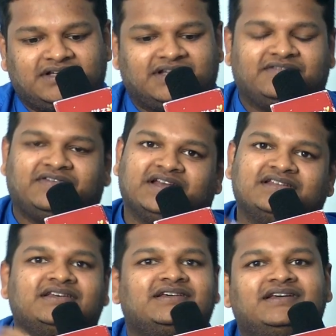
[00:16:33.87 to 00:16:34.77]
If
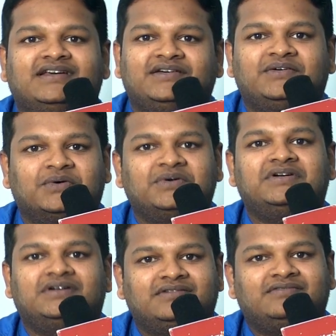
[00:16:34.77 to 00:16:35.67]
anything
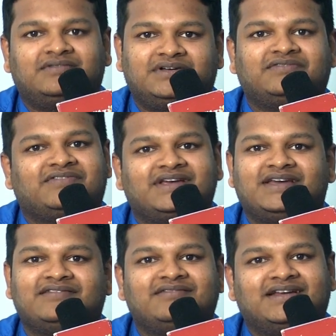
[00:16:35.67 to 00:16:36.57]
good, if they
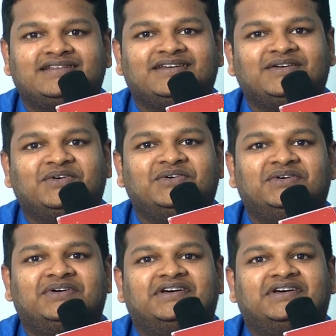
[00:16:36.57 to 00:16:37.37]
give anything good,